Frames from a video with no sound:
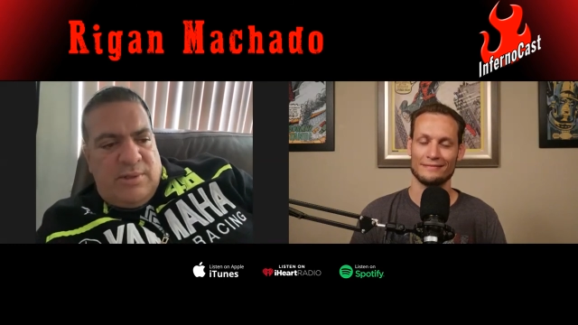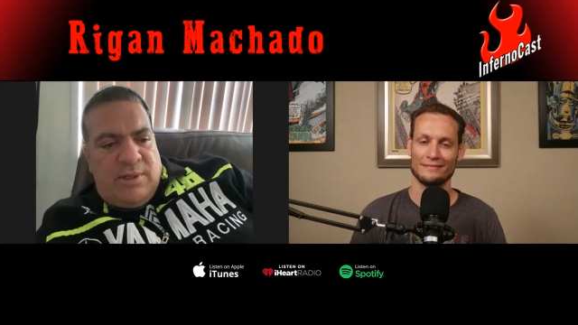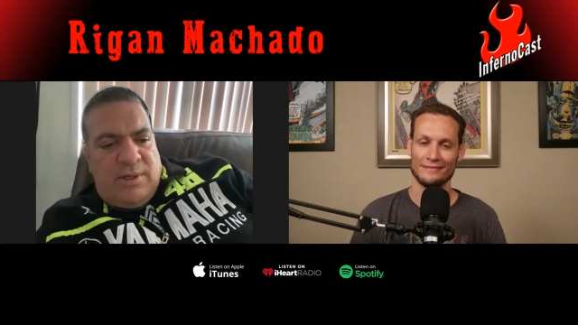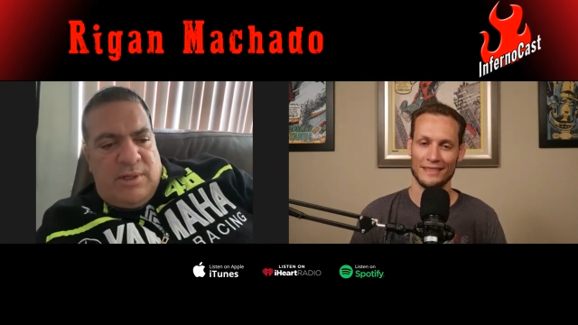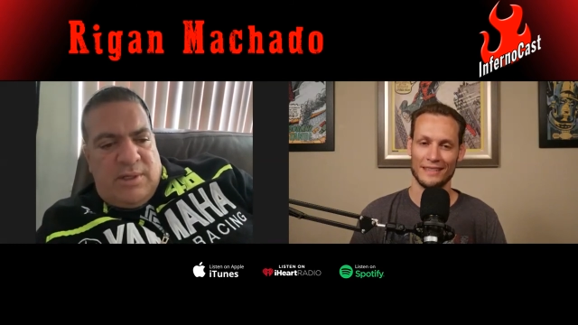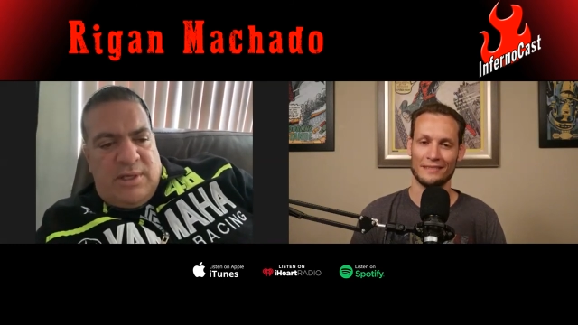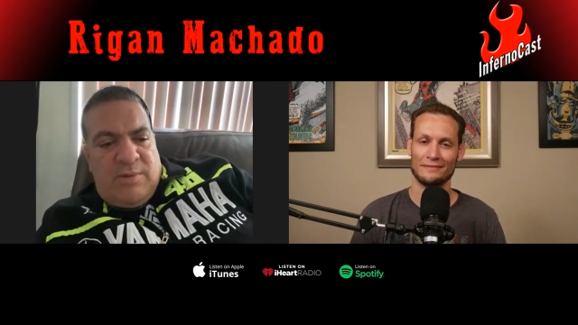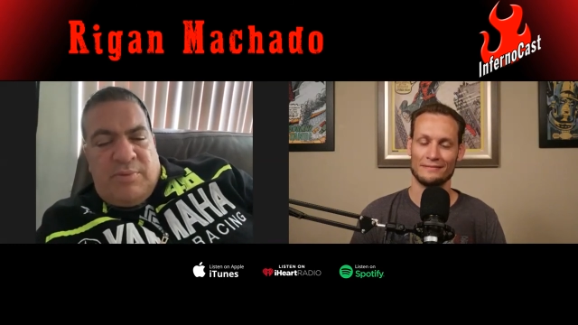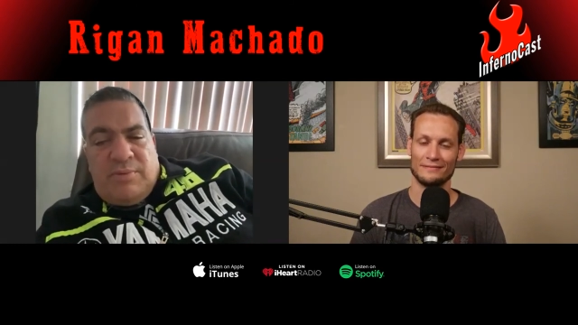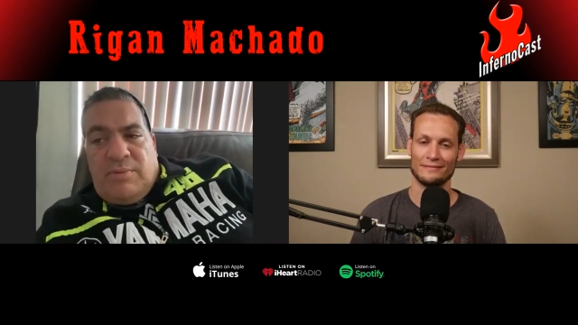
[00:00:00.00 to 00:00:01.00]
Speaker 1: and, and yeah.
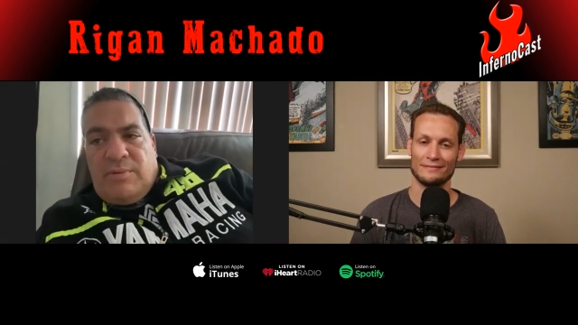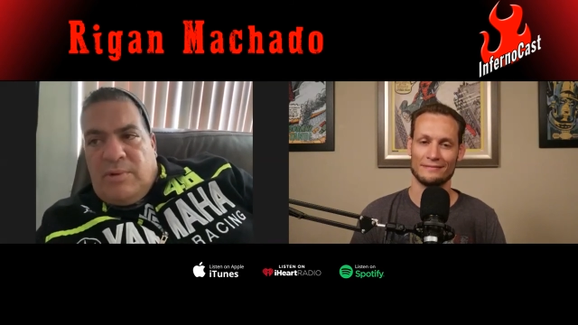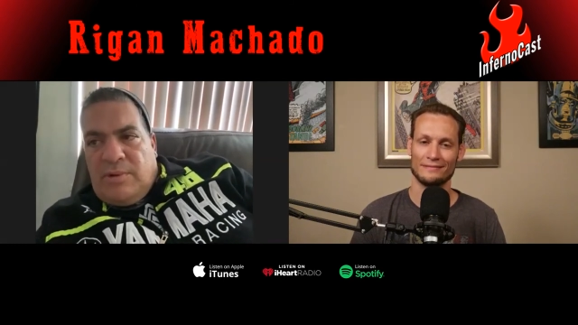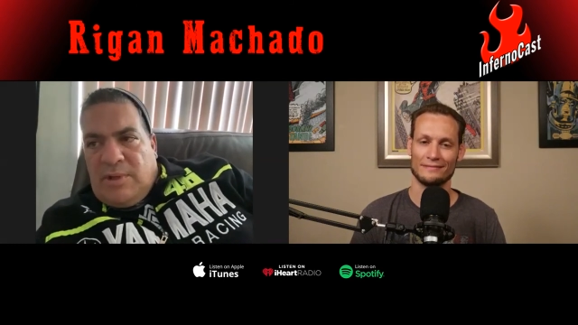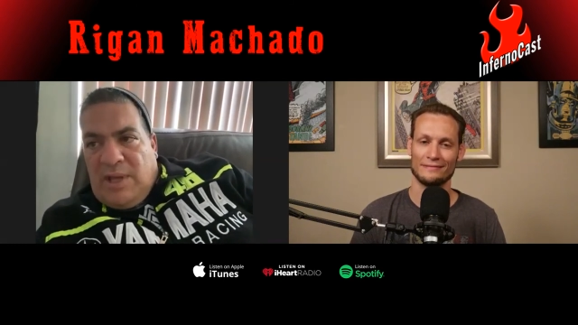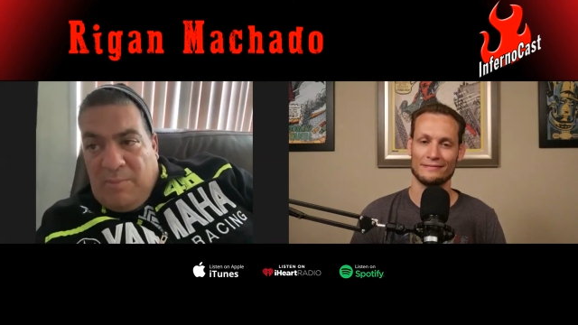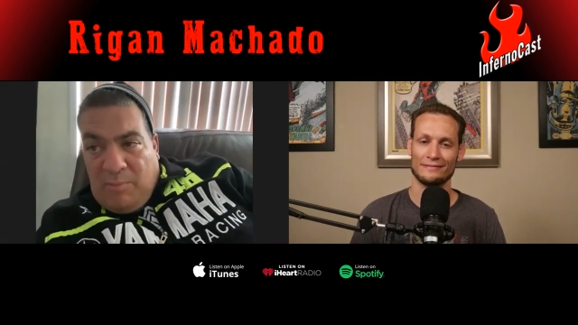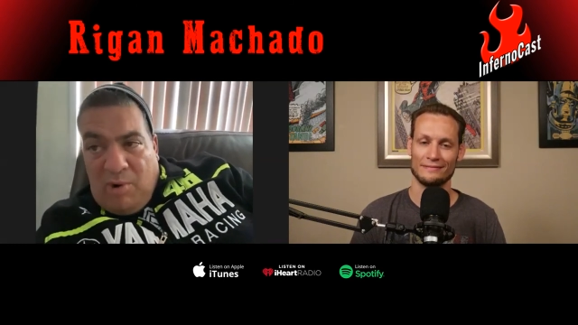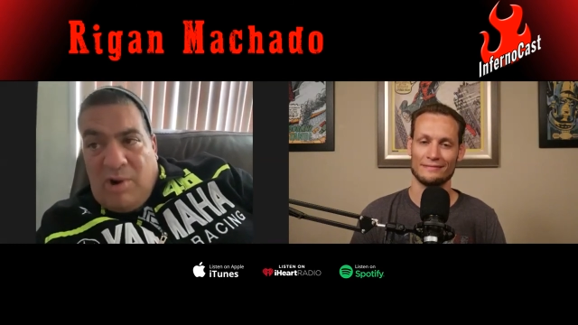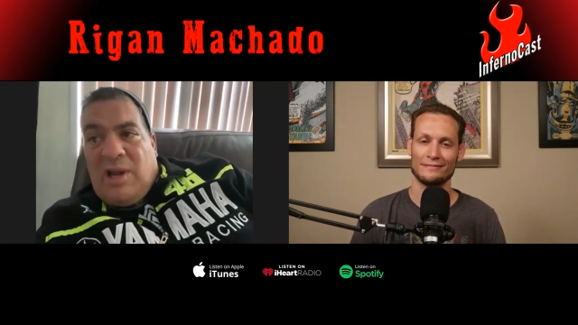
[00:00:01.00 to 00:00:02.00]
keep
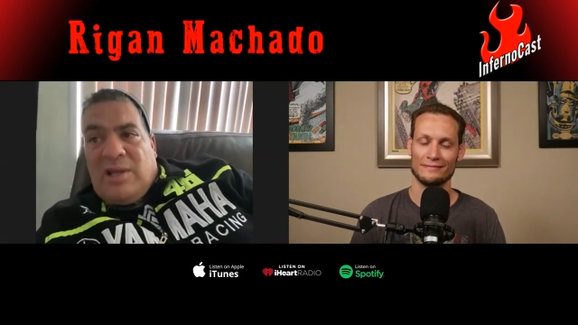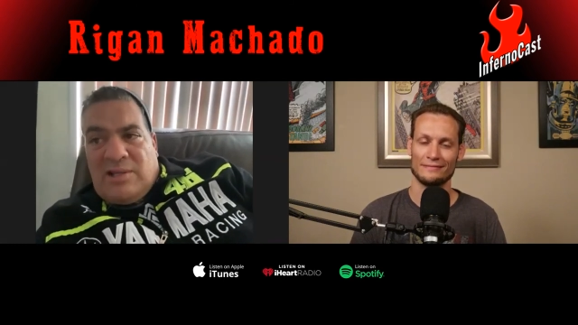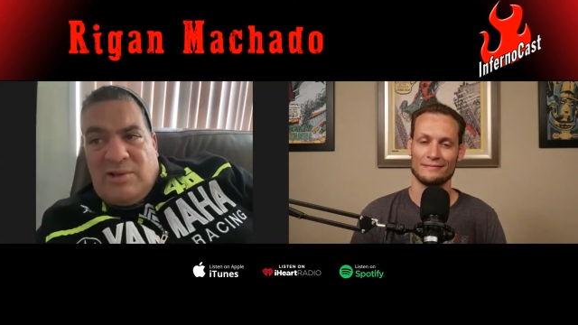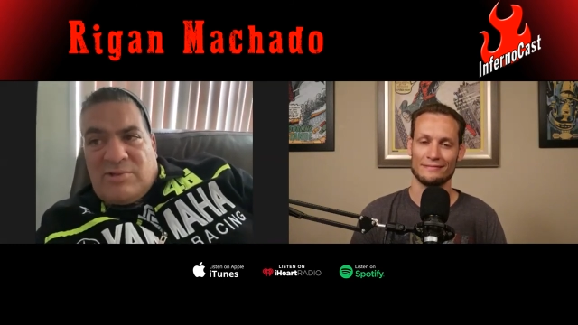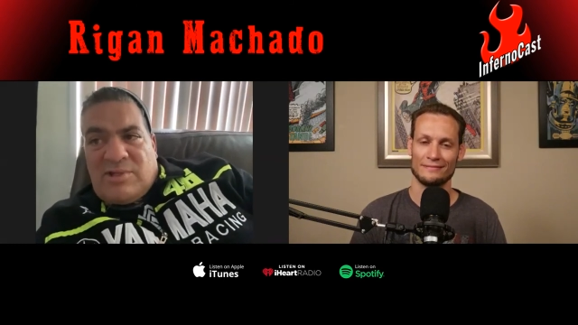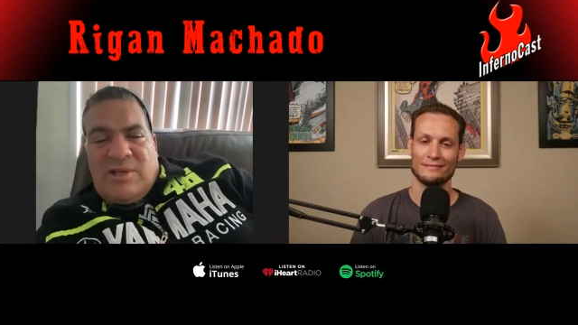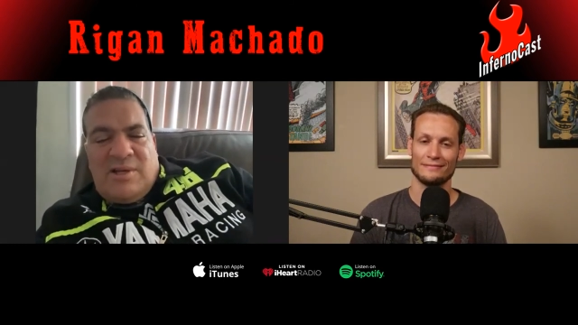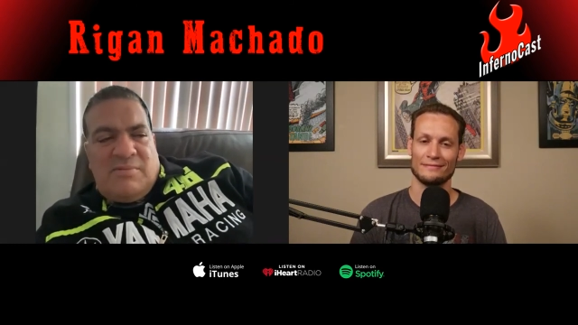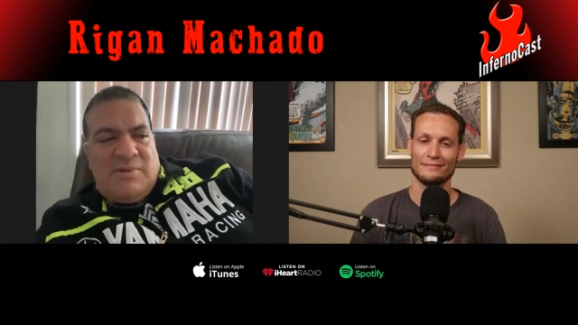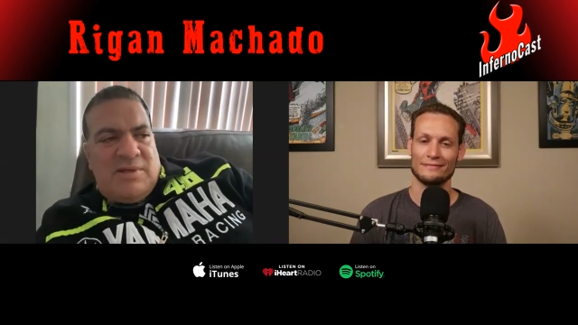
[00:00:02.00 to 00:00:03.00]
more clienteles
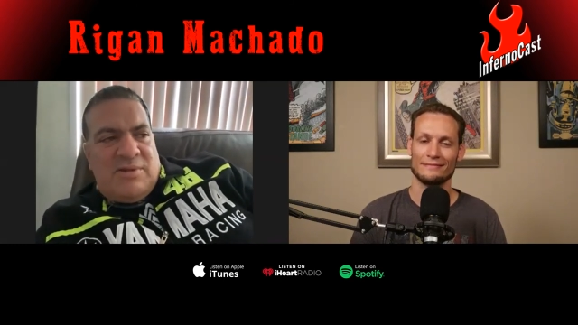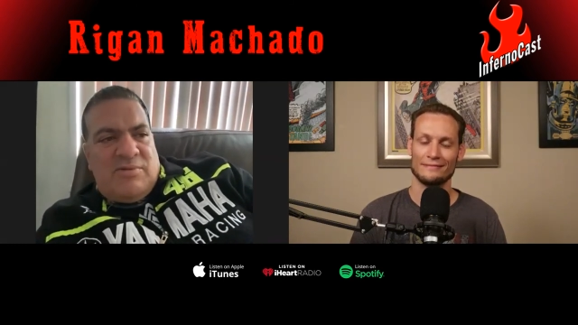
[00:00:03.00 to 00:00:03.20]
come and